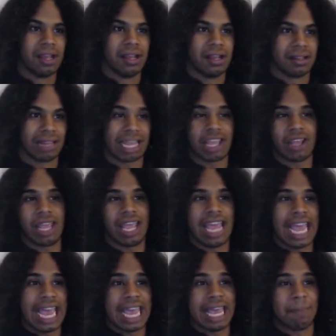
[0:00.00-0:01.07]
like,
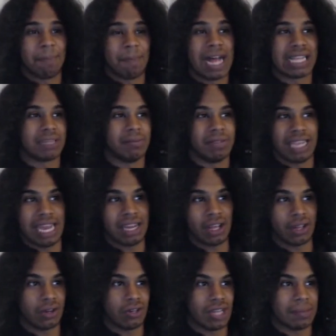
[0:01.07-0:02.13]
and possibly any
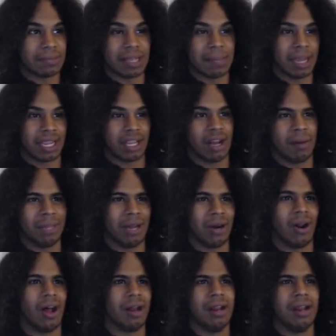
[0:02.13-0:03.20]
other gems that might come later
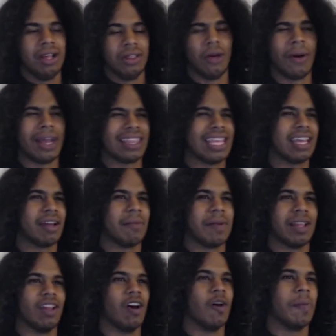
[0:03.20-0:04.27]
on. Though I think it'd be a
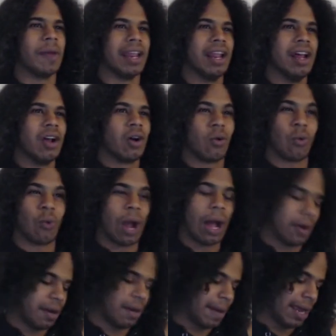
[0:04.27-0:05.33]
little bit
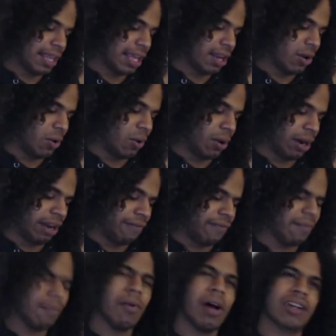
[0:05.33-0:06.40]
crowded by then, or if,
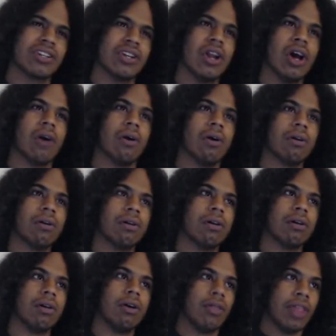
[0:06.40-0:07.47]
well, actually no,
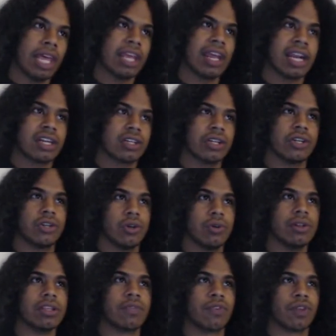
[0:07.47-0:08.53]
they could actually do
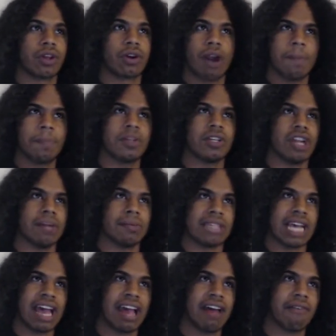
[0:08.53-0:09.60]
this for the corrupted gems.
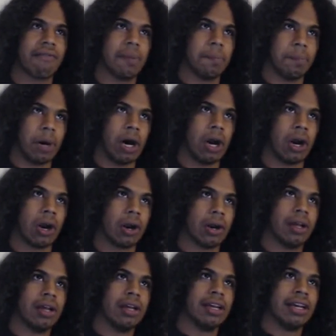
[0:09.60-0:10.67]
Have the barn
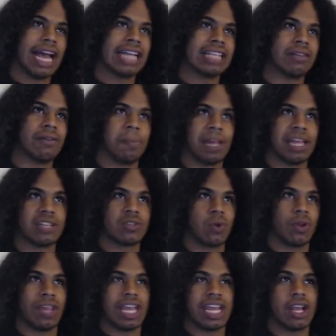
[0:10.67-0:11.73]
as a place where
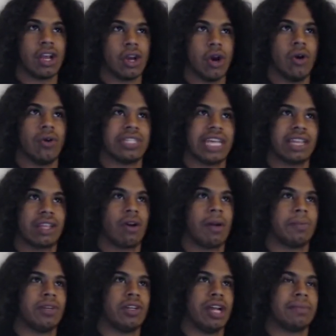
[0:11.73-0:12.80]
they can go take the
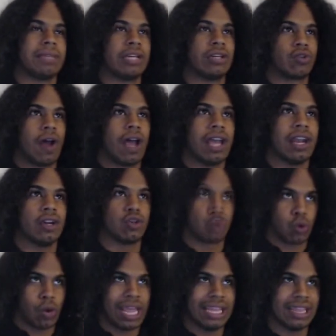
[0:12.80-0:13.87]
corrupted gems and try to
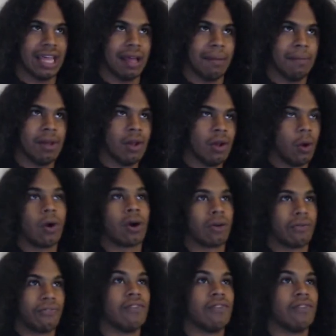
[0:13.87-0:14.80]
train them or